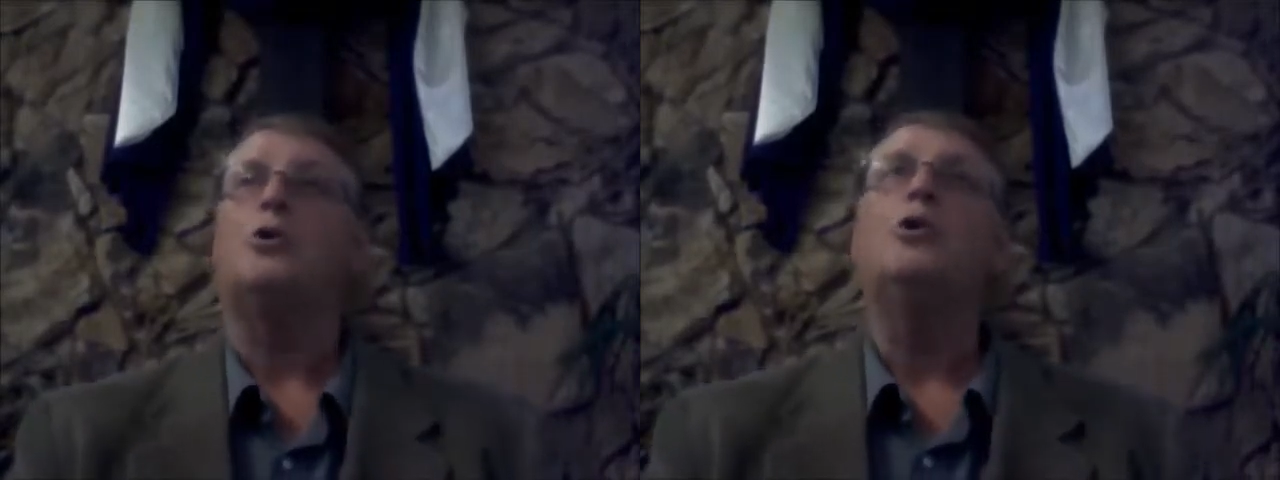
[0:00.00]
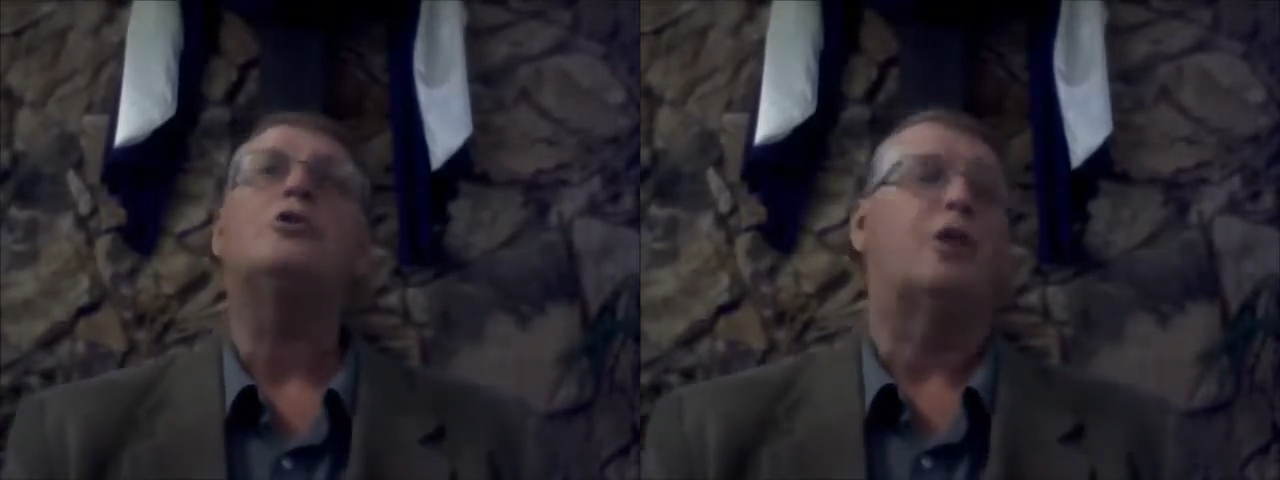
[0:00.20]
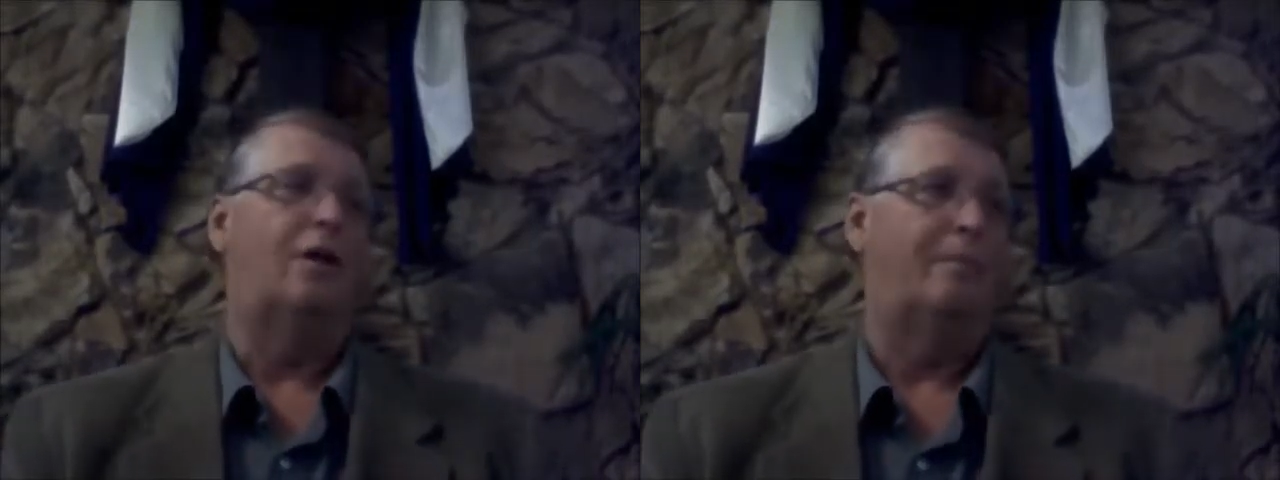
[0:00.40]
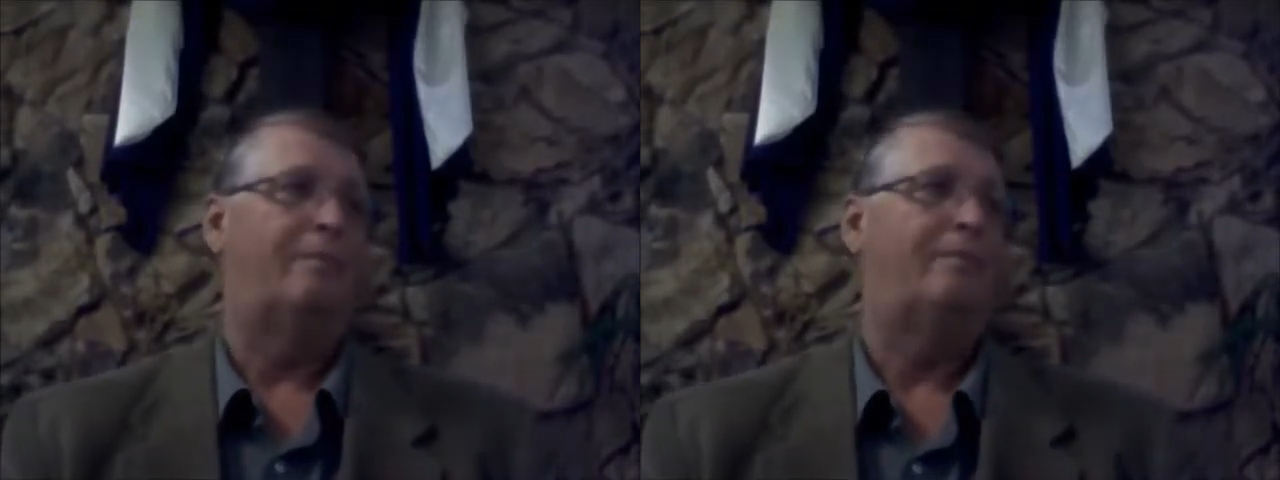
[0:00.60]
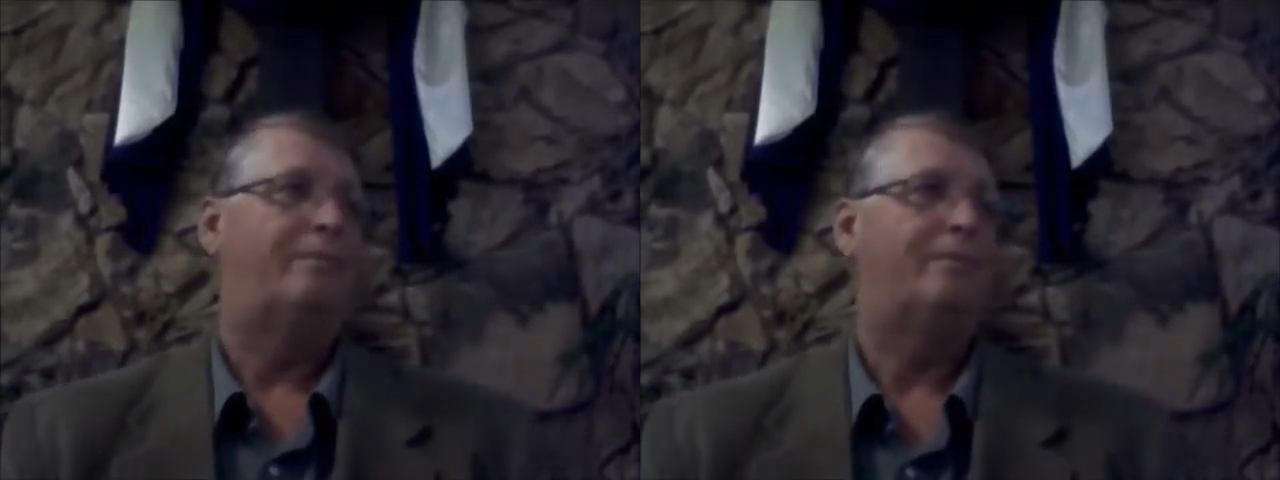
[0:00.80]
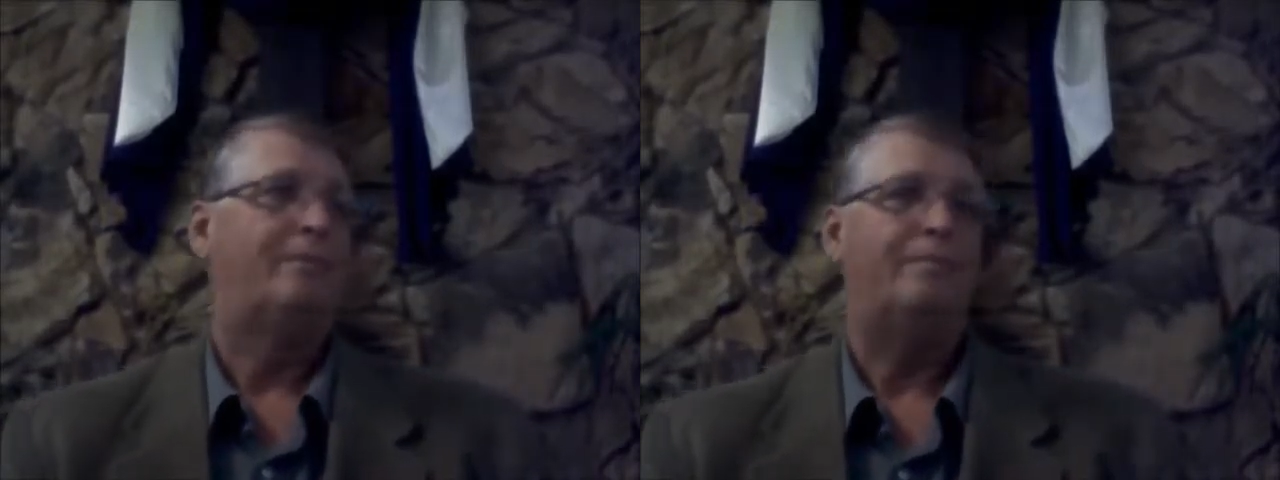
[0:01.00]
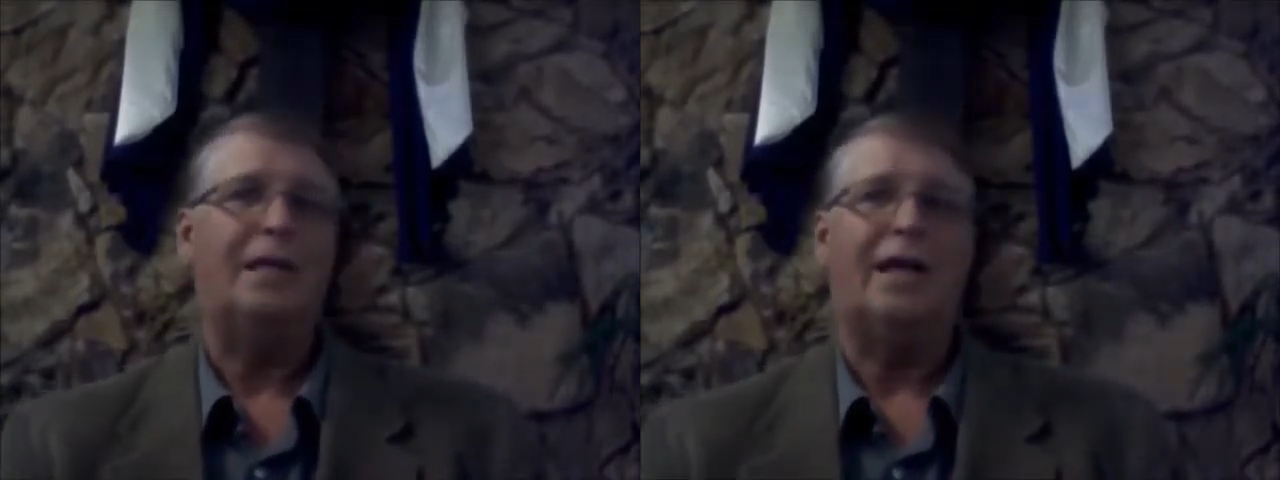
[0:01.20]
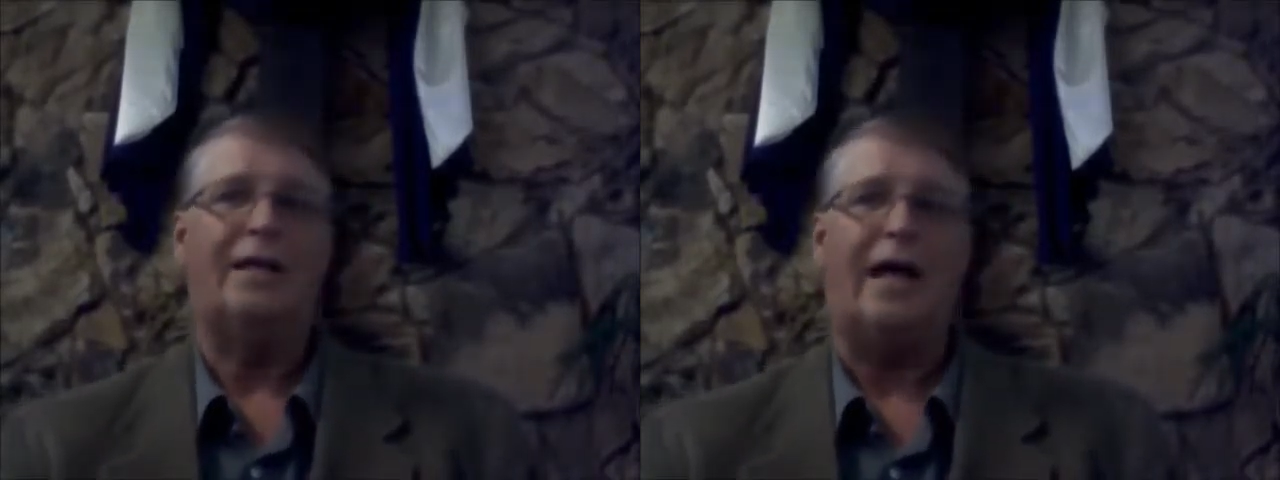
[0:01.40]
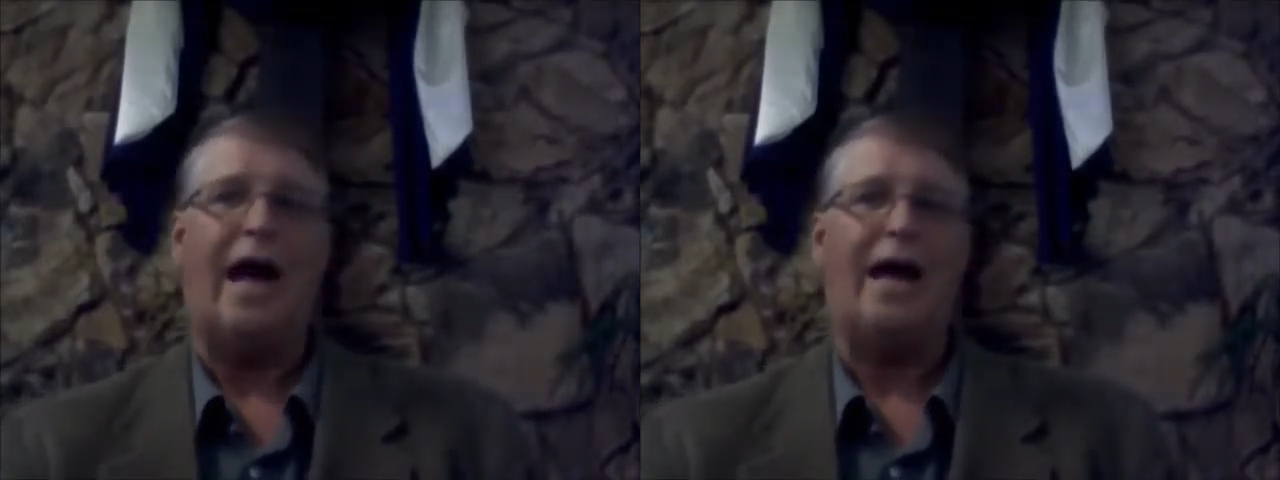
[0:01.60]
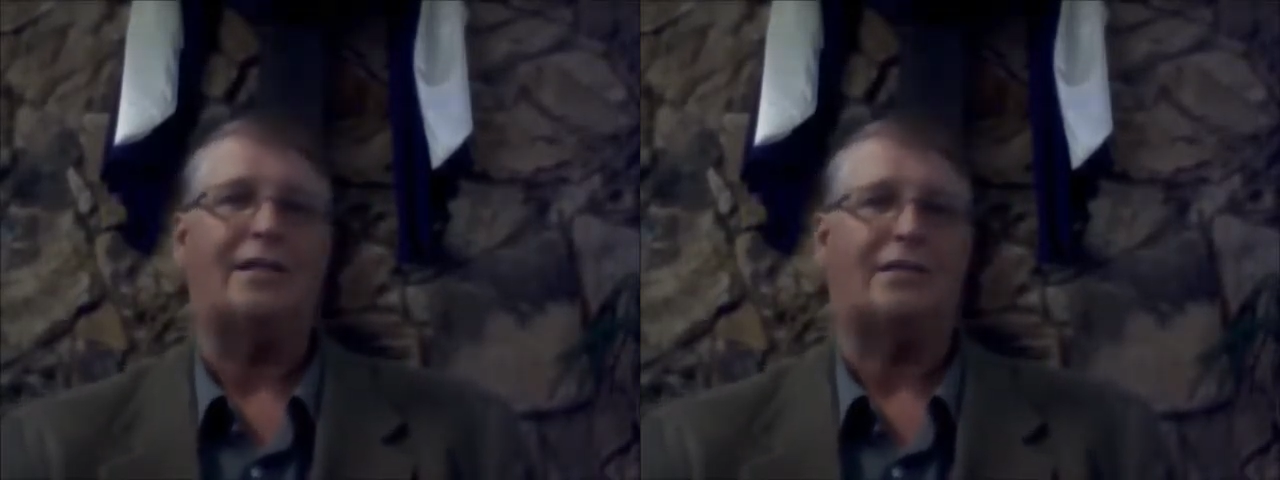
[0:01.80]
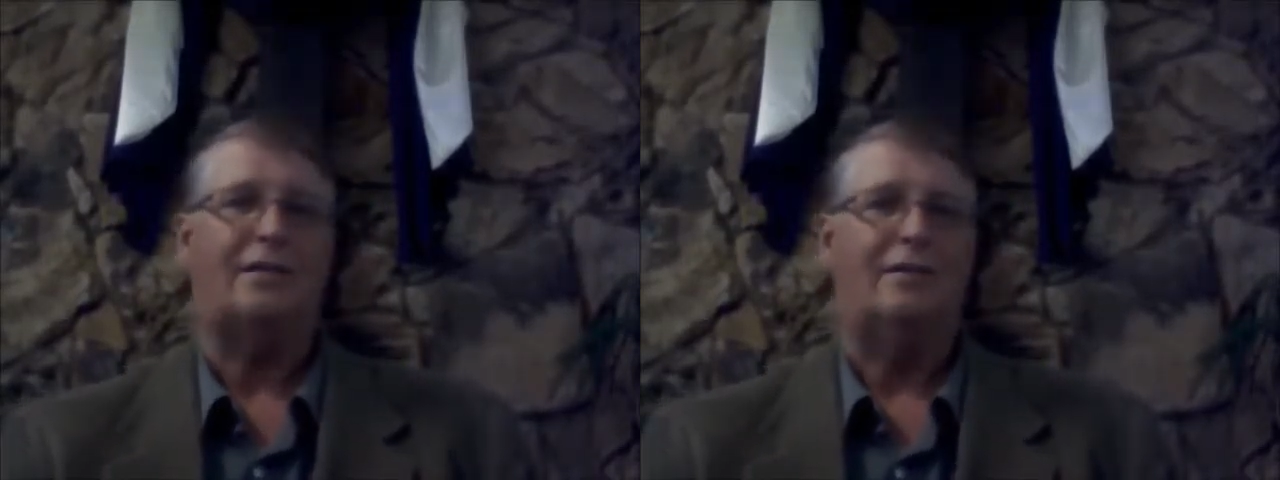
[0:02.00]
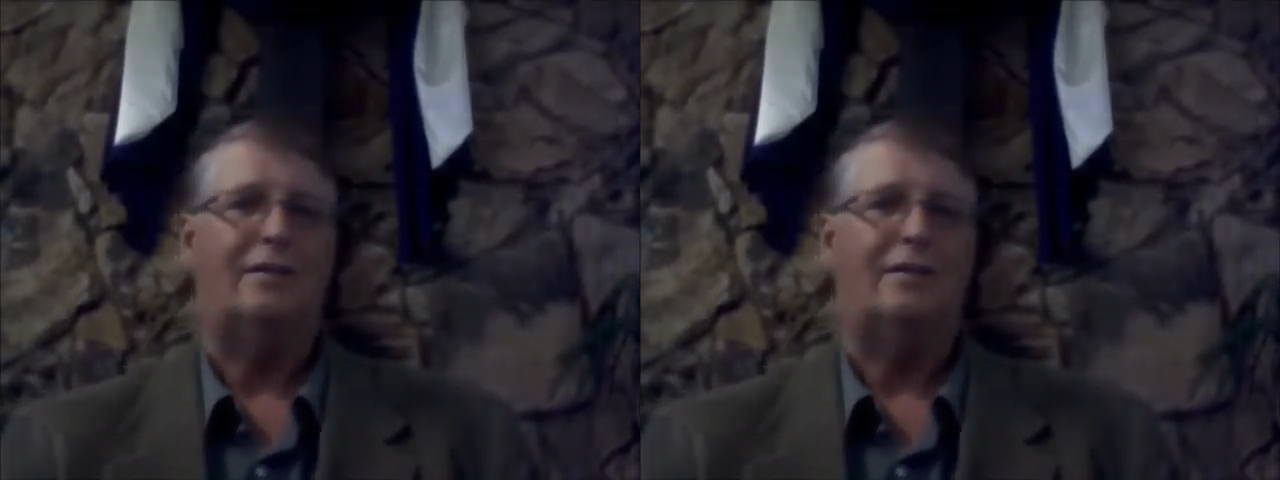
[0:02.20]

Jerusalem began to ask,